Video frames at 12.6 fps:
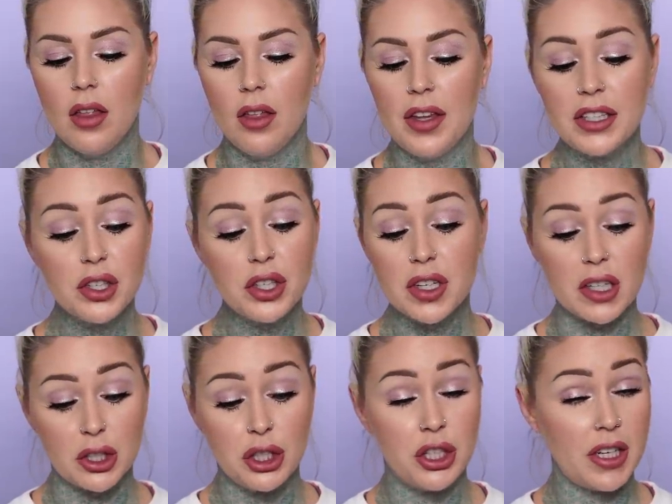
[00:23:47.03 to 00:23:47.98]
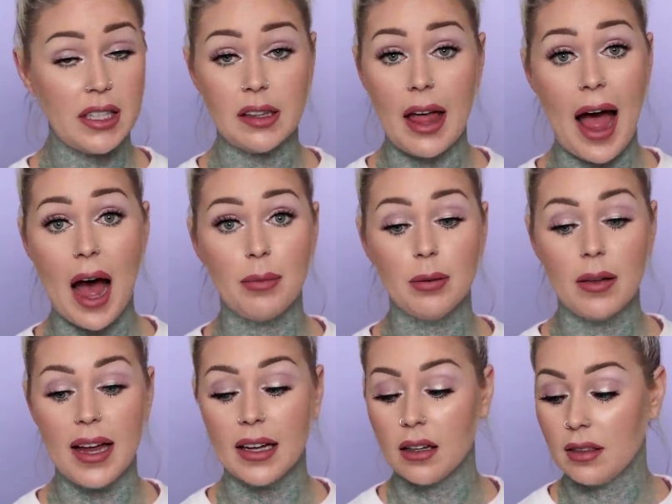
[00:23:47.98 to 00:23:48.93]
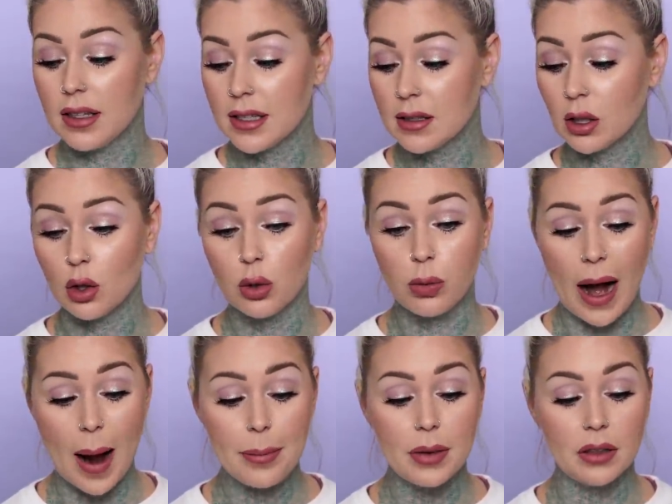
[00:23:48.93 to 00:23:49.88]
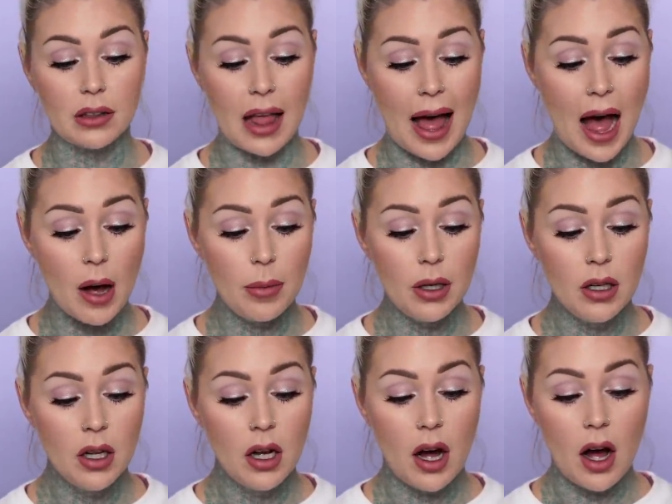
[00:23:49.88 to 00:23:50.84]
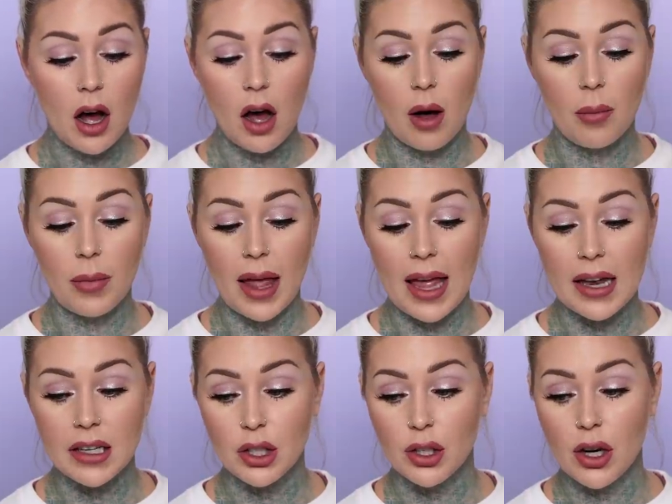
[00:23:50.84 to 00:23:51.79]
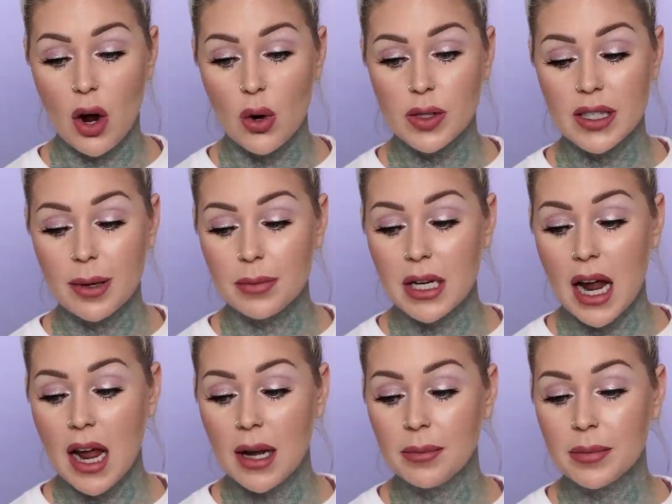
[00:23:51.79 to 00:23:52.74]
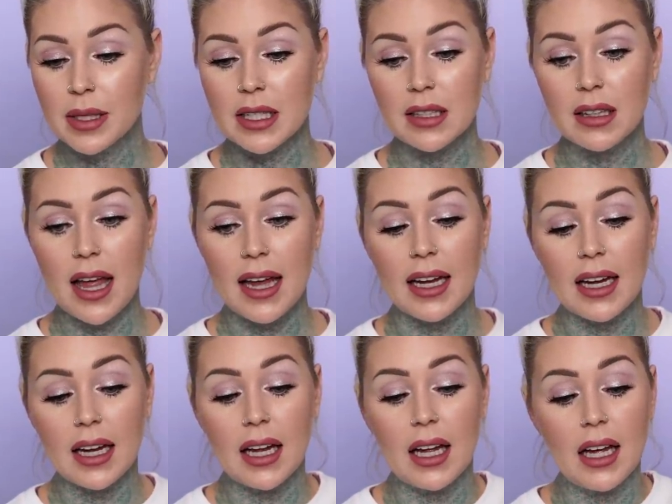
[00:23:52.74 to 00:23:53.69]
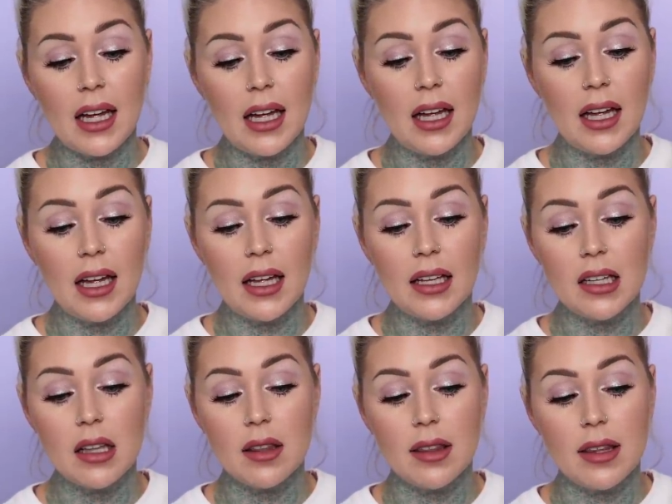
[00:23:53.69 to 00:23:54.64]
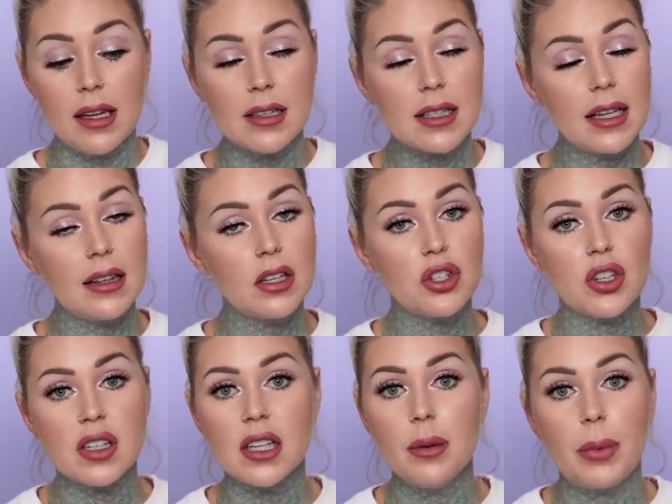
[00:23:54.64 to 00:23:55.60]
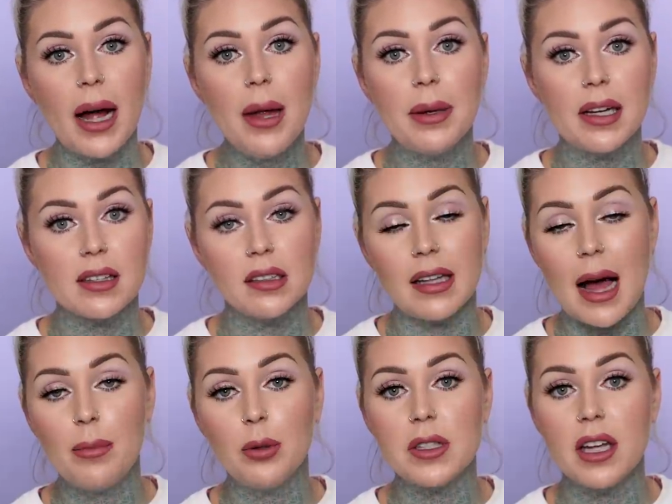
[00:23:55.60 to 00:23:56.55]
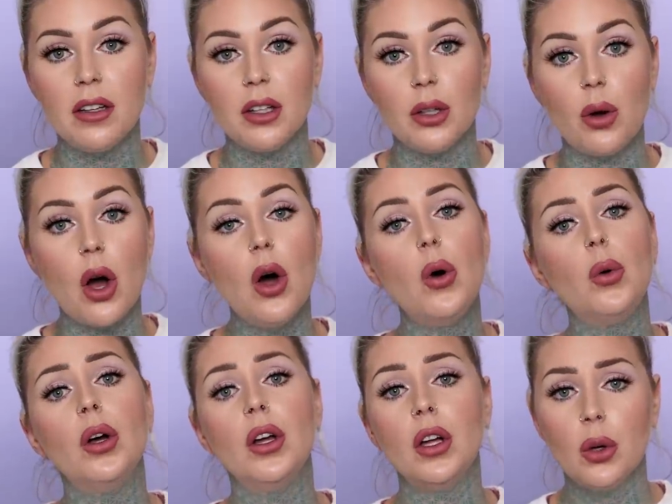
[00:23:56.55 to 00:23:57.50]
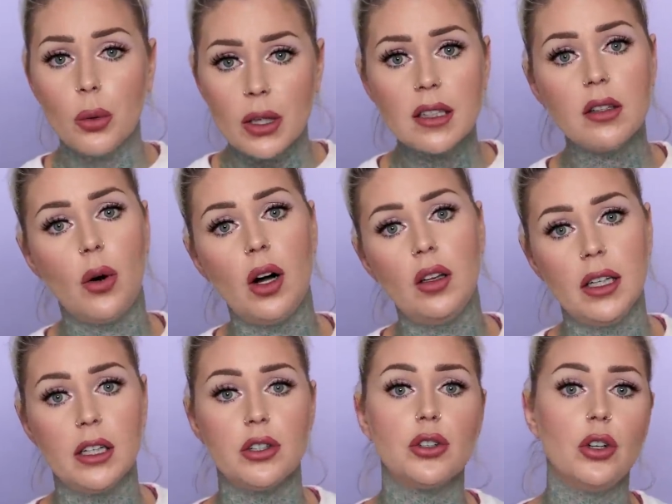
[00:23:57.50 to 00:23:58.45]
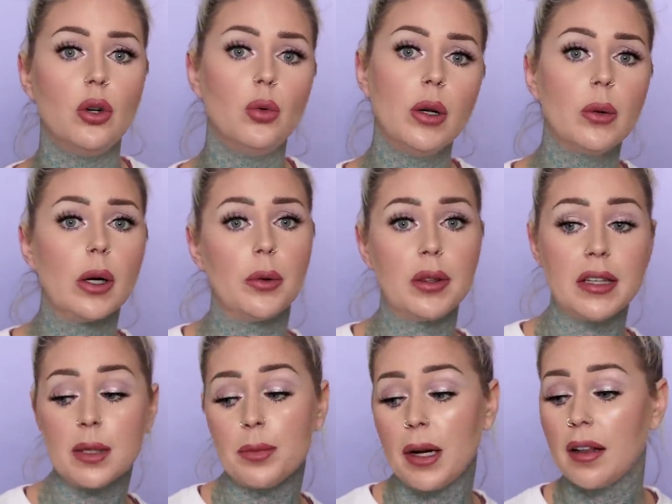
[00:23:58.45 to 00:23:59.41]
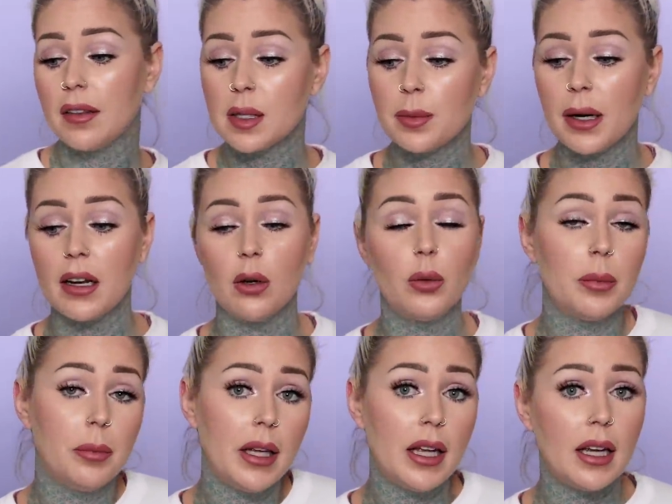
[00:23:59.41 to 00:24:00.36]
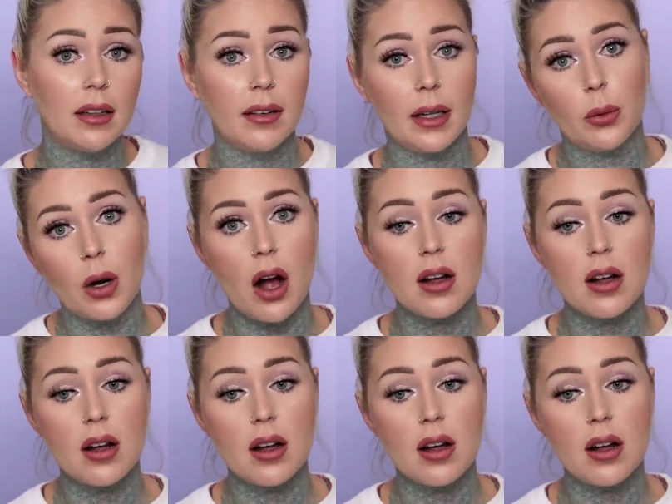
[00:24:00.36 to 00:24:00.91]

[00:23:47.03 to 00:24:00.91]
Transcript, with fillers: this is just a shitty lab. Like, this is a crap lab. And you know, sometimes like things like this just slip by because the lab will tell you, oh, we did quality control. We work with this brand and we're big and like, we're